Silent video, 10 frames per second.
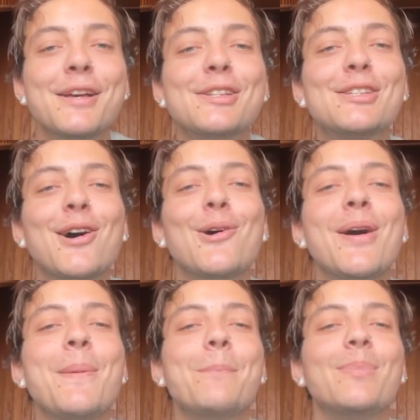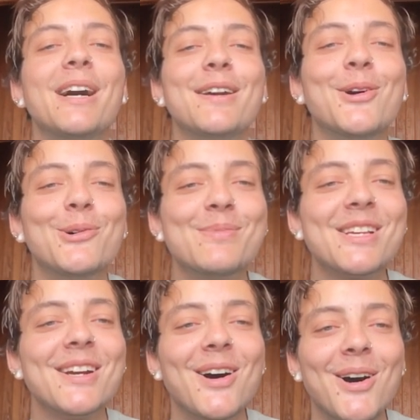So my homes
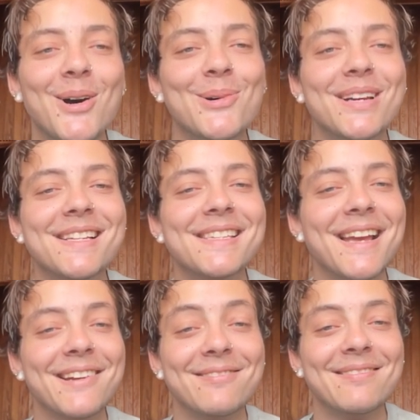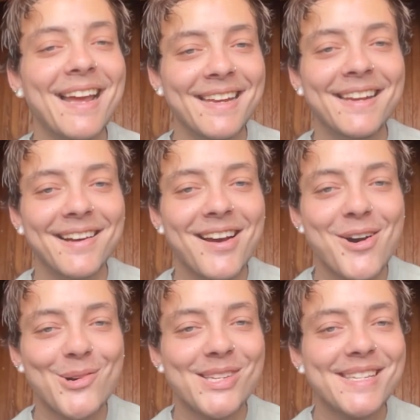are always like ready to
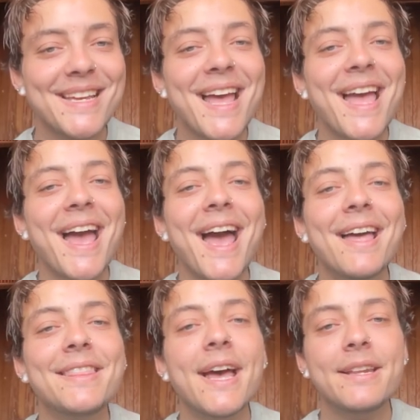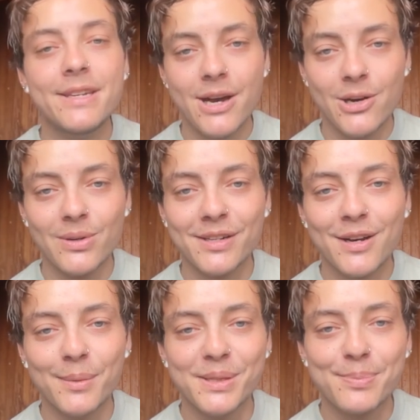host, and then no one
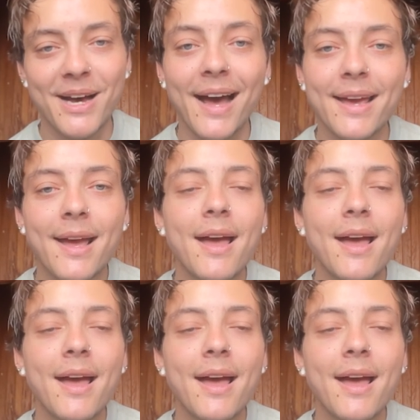comes by.